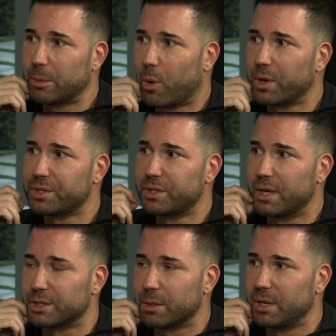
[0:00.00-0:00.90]
But the point is
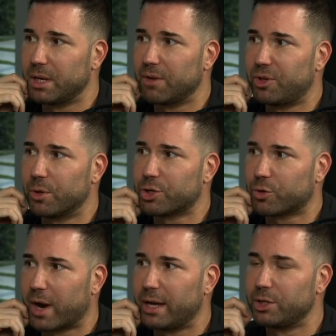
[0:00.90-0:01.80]
this: if you're
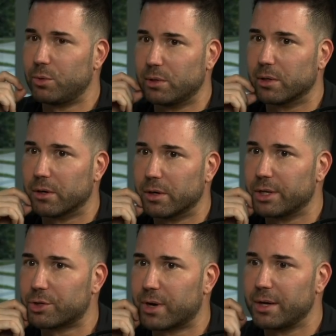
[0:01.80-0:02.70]
trying to learn
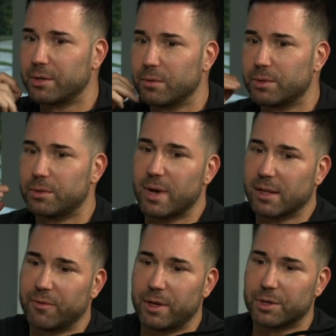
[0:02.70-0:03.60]
and trying to
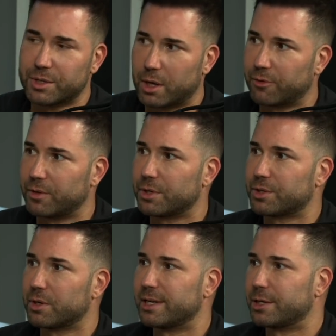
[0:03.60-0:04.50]
elevate yourself in a
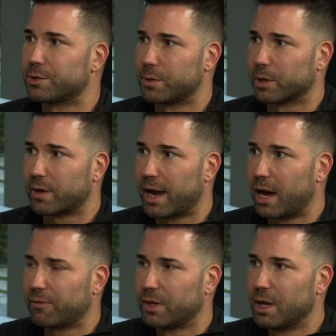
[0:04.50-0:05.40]
certain industry or
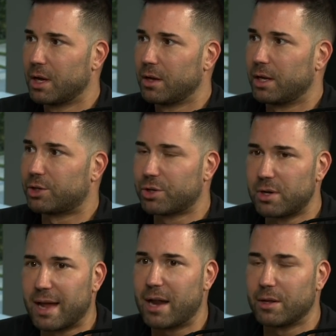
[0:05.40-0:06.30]
craft, it
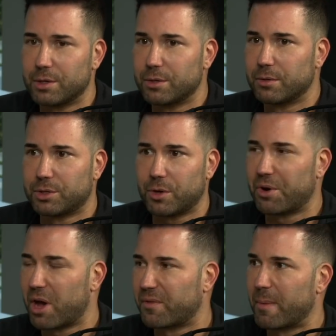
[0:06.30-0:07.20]
should not
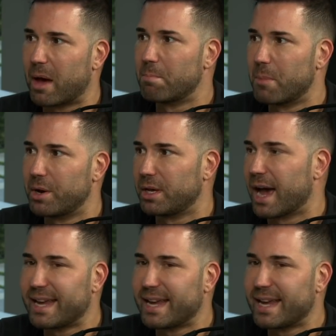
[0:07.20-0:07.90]
start off about money.